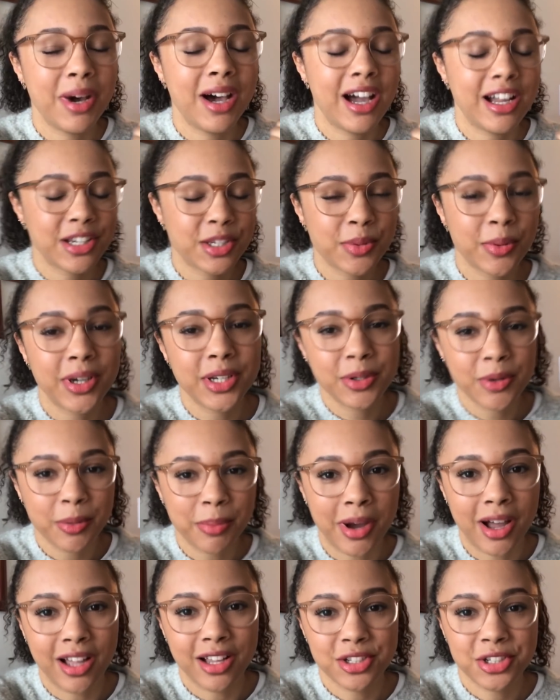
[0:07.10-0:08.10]
But I just wanted to
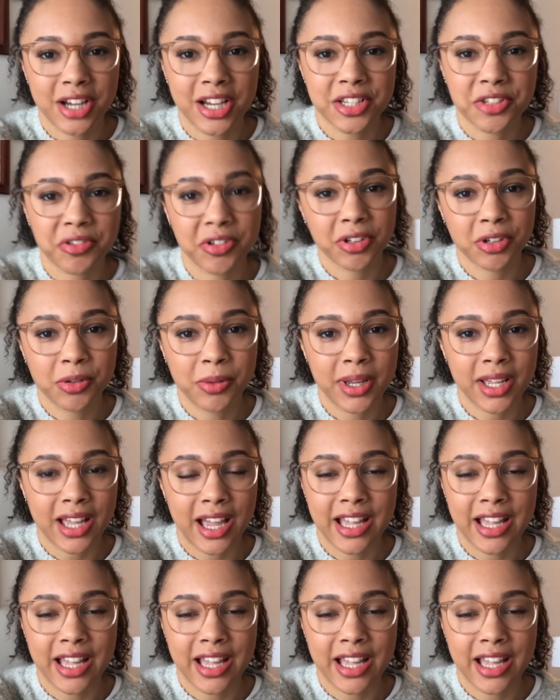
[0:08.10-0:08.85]
apologize real quick.